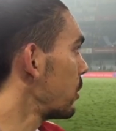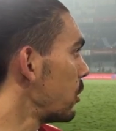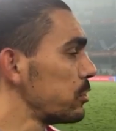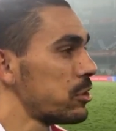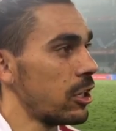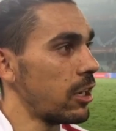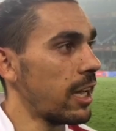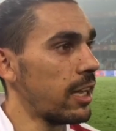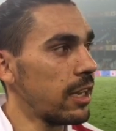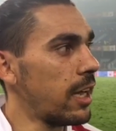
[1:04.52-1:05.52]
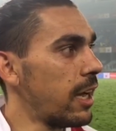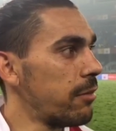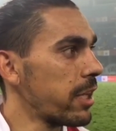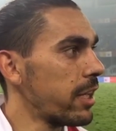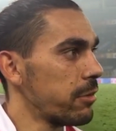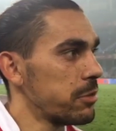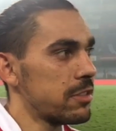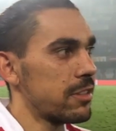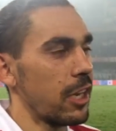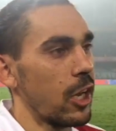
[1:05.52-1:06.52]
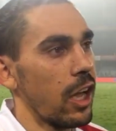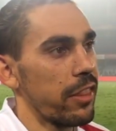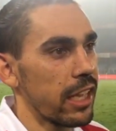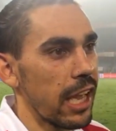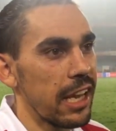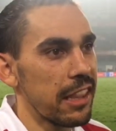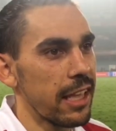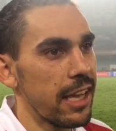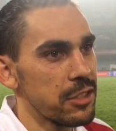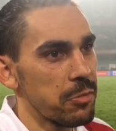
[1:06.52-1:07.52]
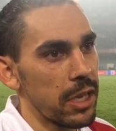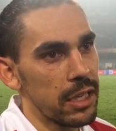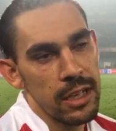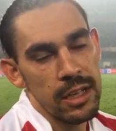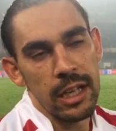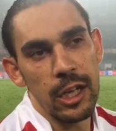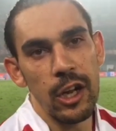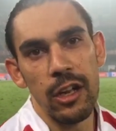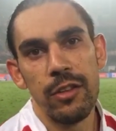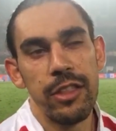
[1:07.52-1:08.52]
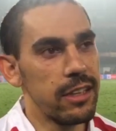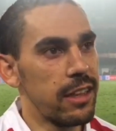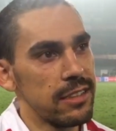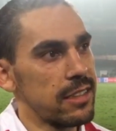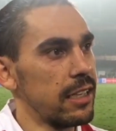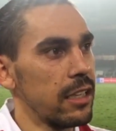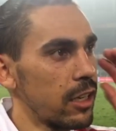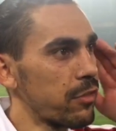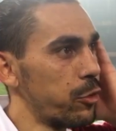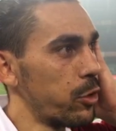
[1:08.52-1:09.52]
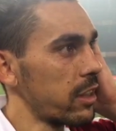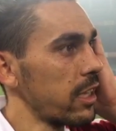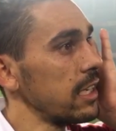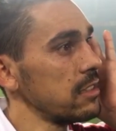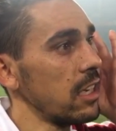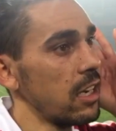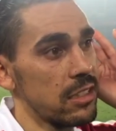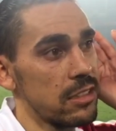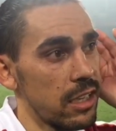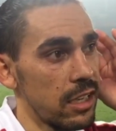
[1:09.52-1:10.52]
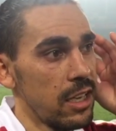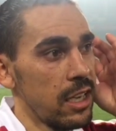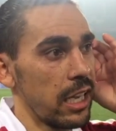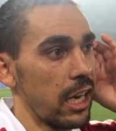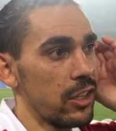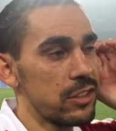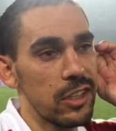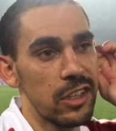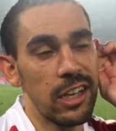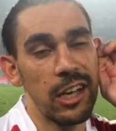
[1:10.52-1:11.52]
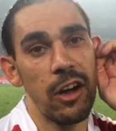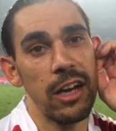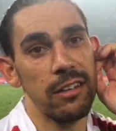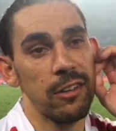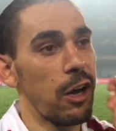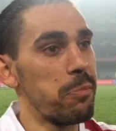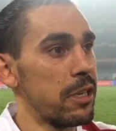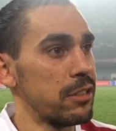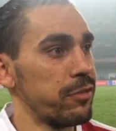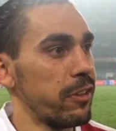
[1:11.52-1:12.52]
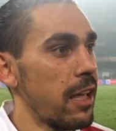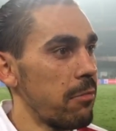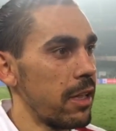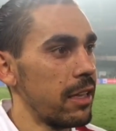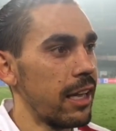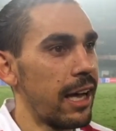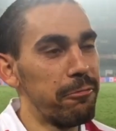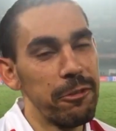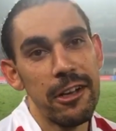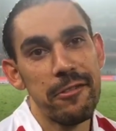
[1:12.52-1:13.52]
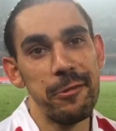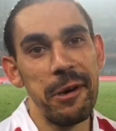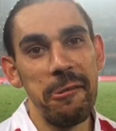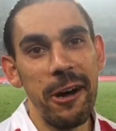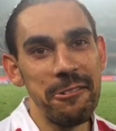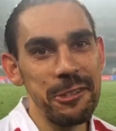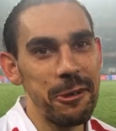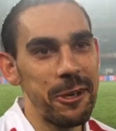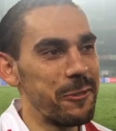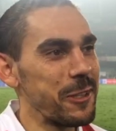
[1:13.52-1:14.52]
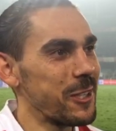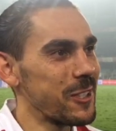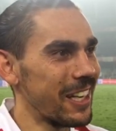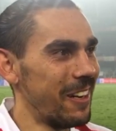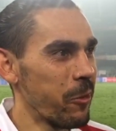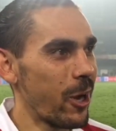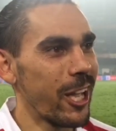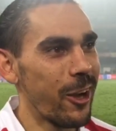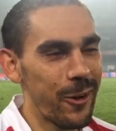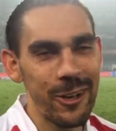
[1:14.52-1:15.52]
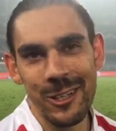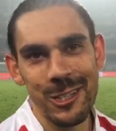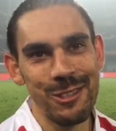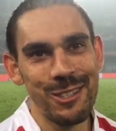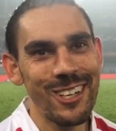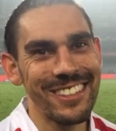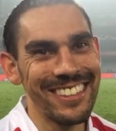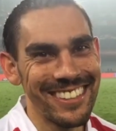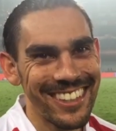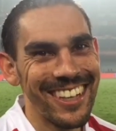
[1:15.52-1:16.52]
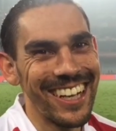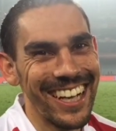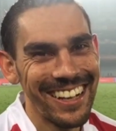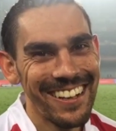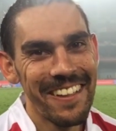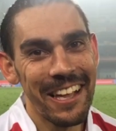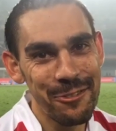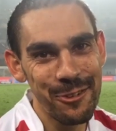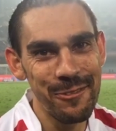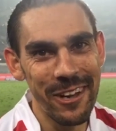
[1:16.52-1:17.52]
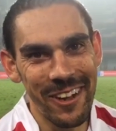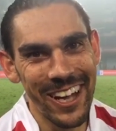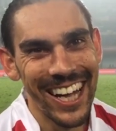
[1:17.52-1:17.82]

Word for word: could all turn out. Yeah, there was, yeah, I think 18,000, but you know, they sounded like 40,000, and it's a, you know, it's a great present for them, and for my wife as well, because I owe her a Christmas present. So that's for you, babe.